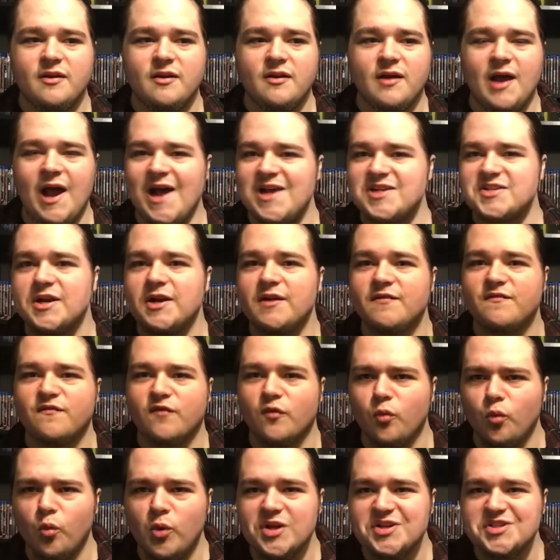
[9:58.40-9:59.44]
asking for
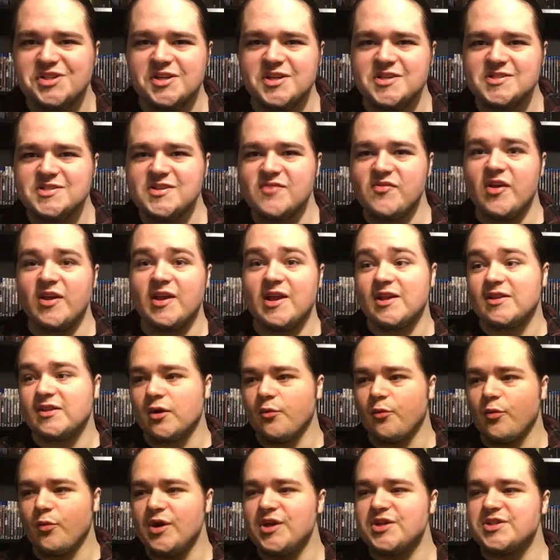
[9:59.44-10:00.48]
wishes and they get their
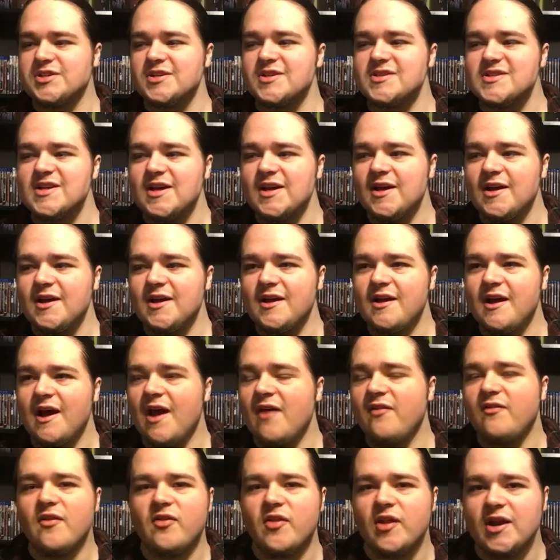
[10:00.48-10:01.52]
wishes,
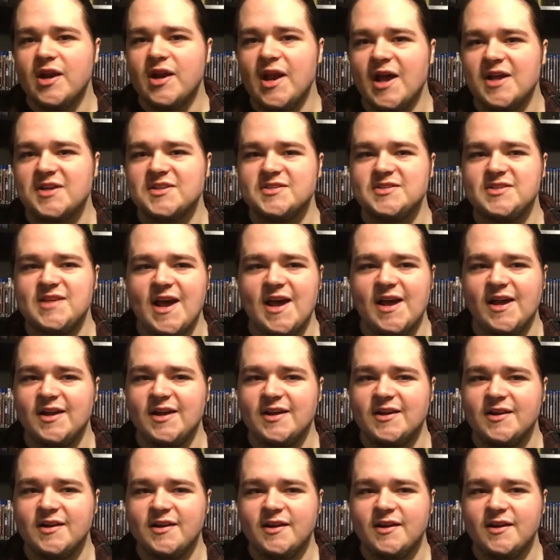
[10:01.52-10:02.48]
and then the next day